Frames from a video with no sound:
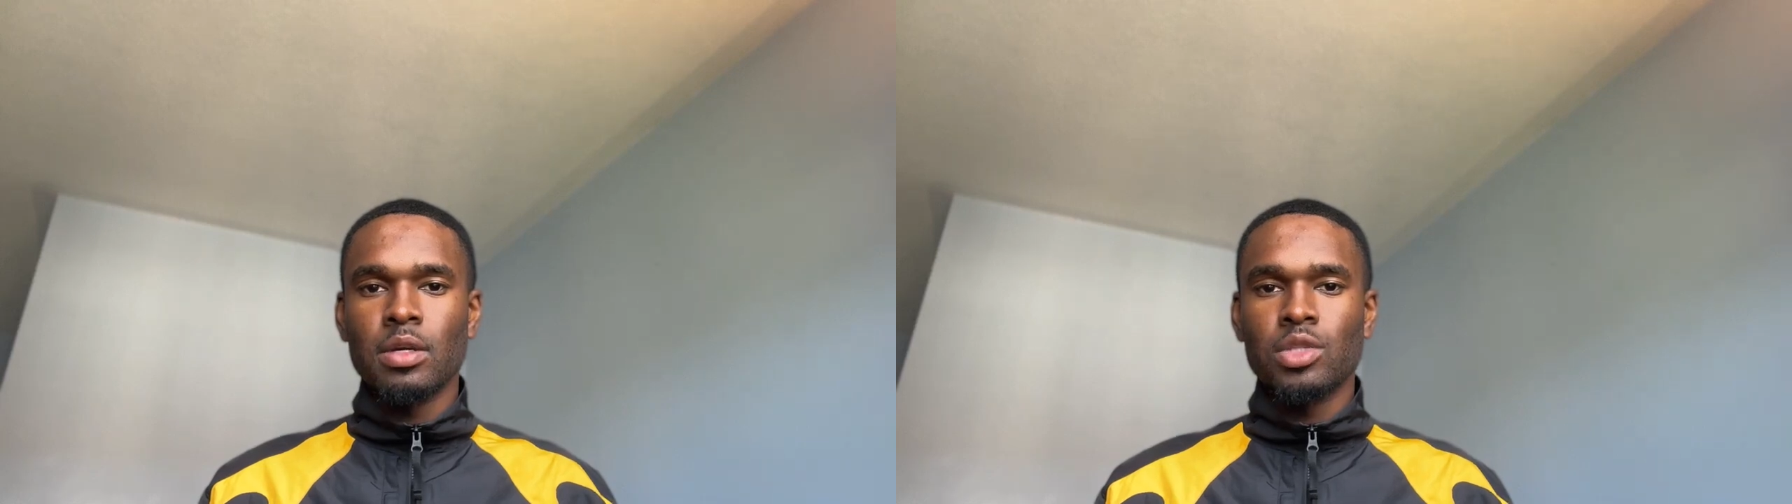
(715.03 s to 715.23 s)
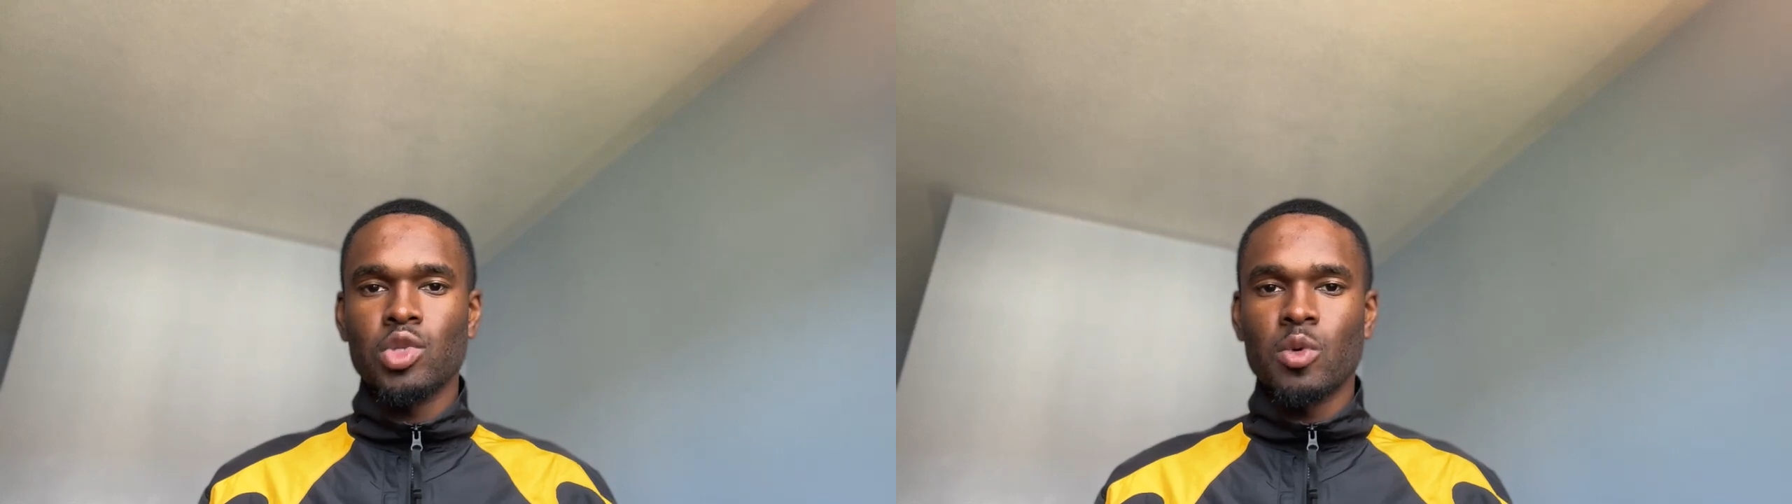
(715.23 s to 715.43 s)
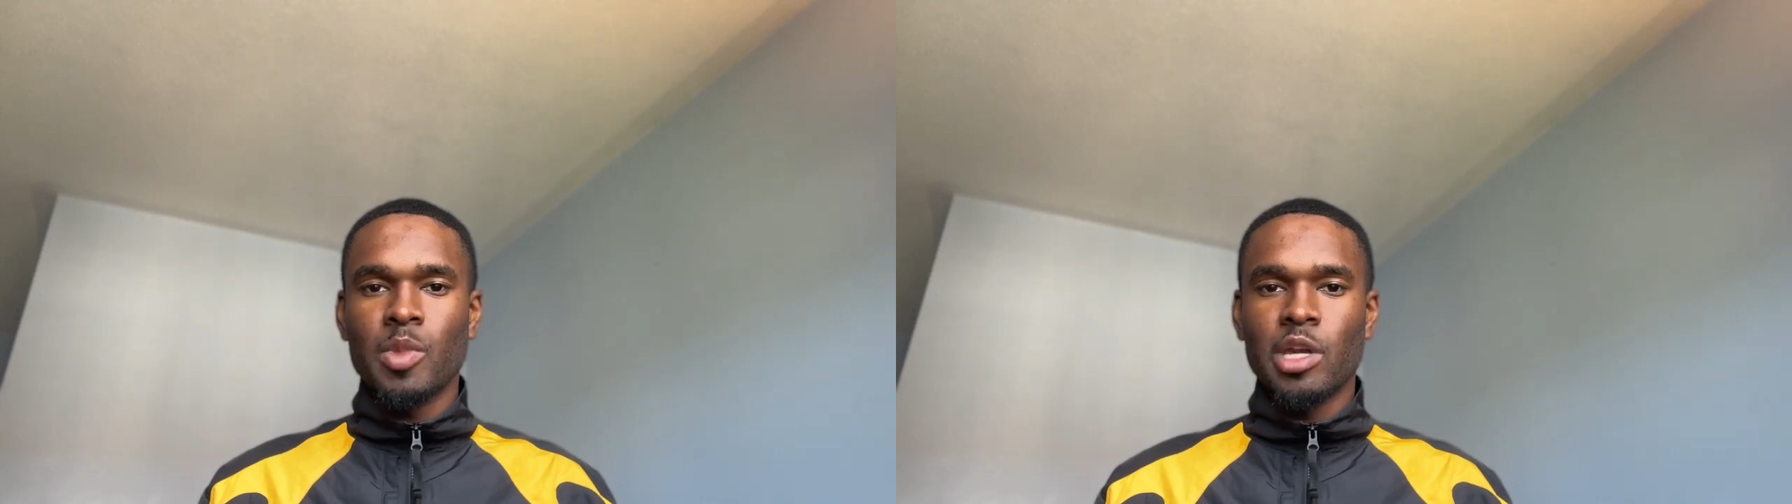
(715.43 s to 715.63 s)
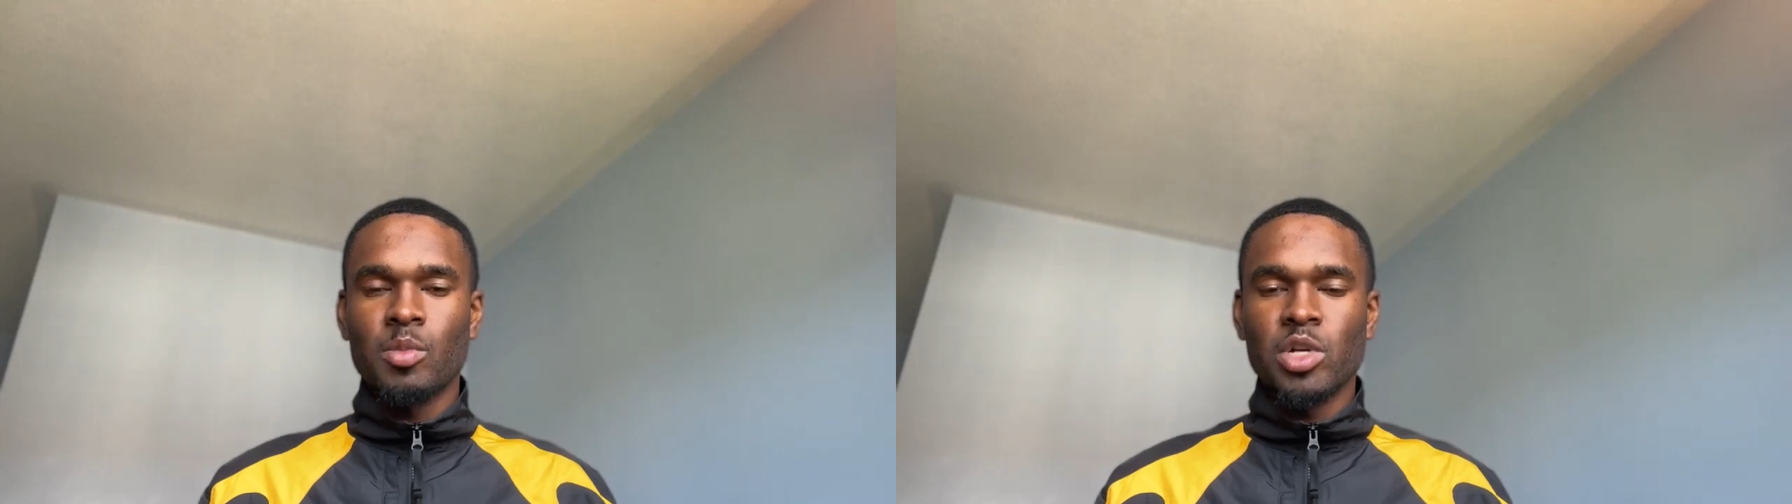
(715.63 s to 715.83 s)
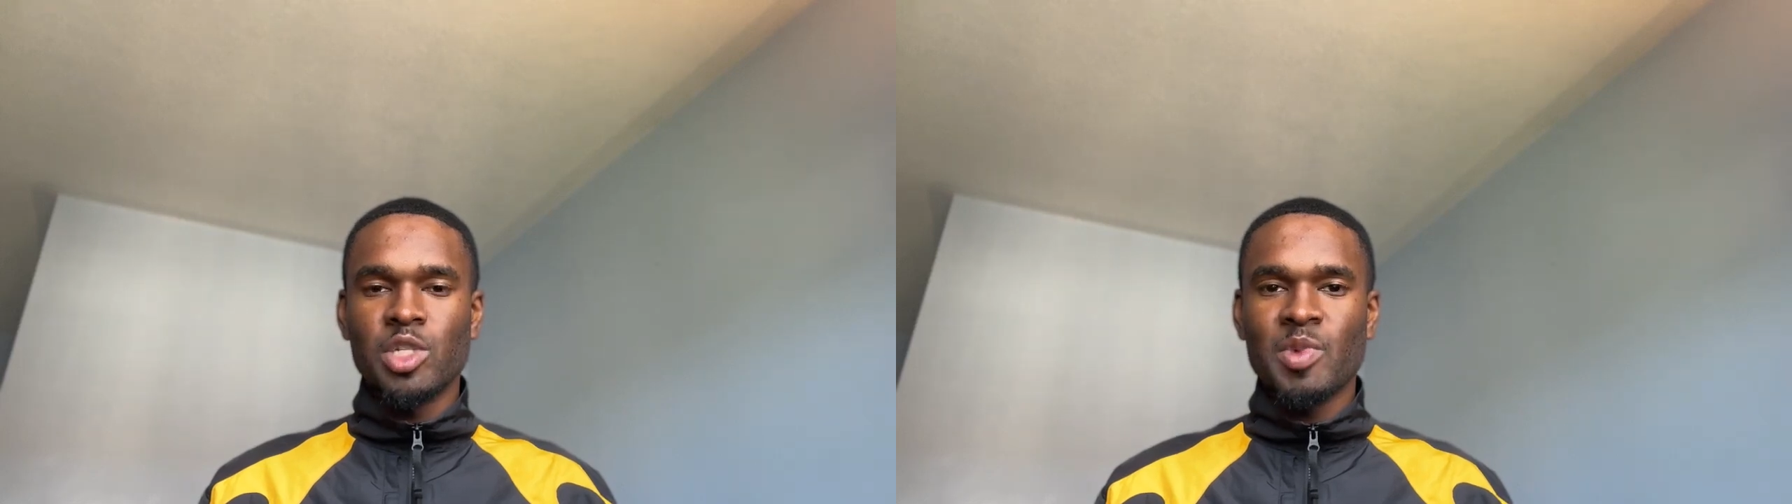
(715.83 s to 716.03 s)
to a better
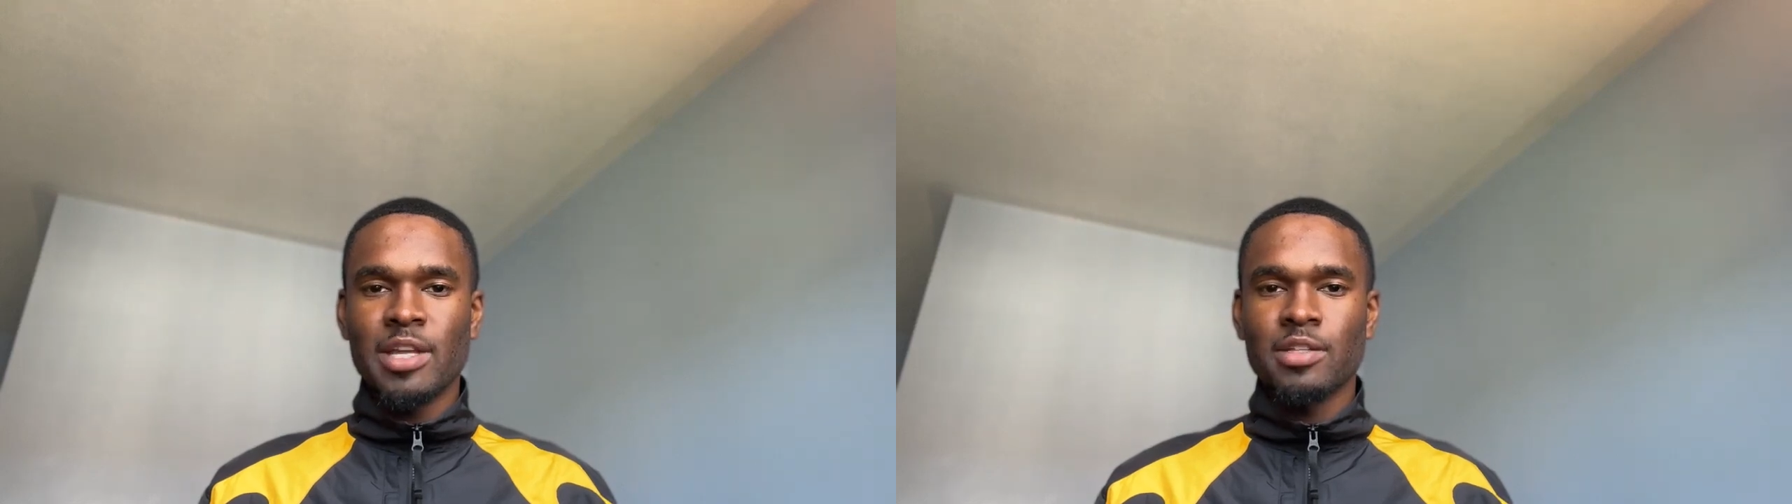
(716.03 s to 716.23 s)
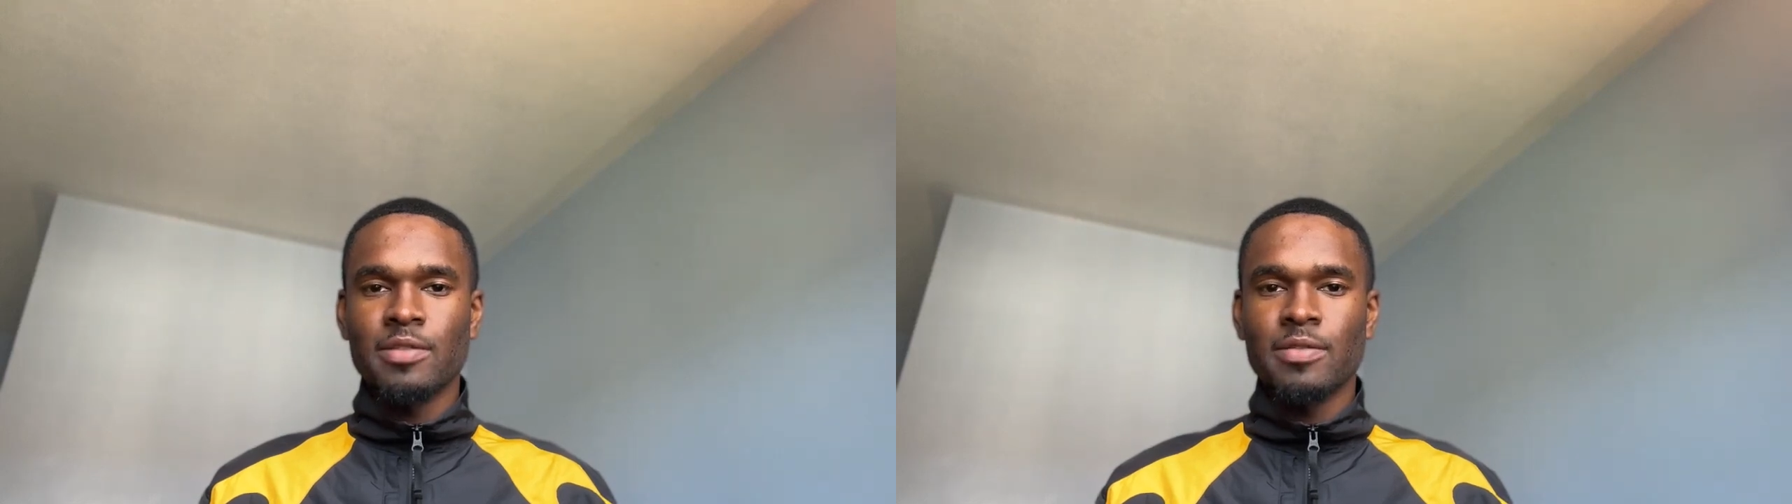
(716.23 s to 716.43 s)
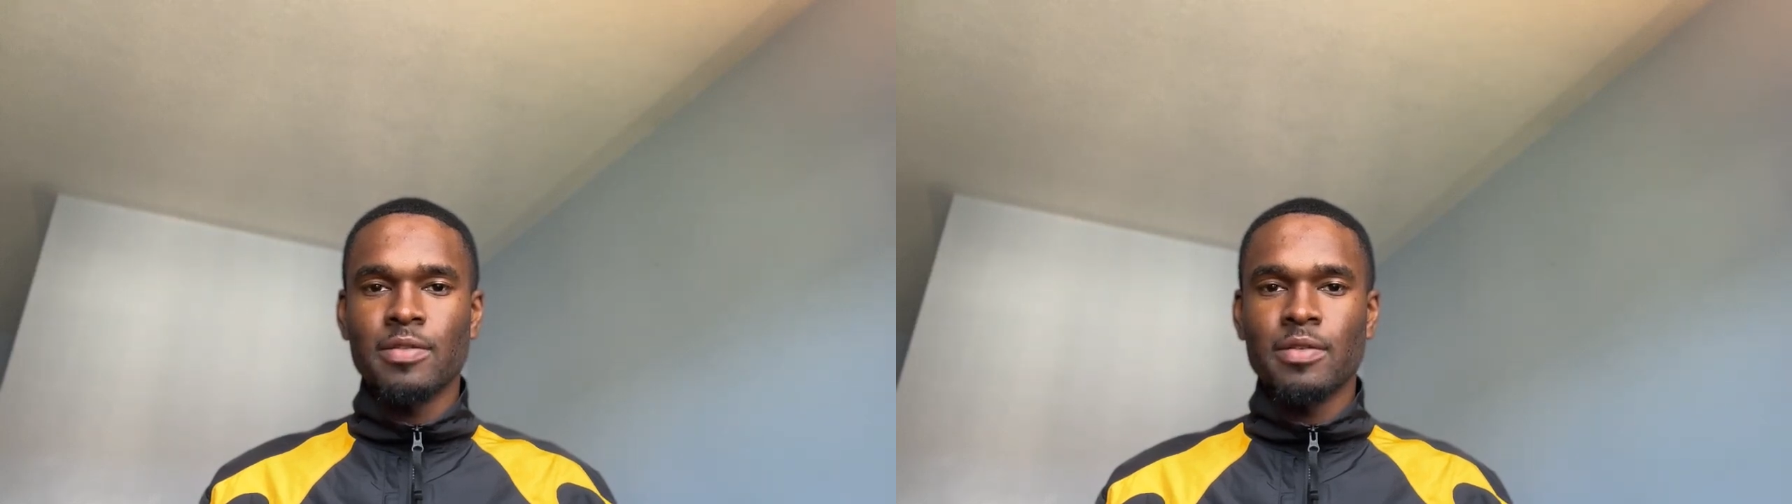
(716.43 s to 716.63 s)
perspective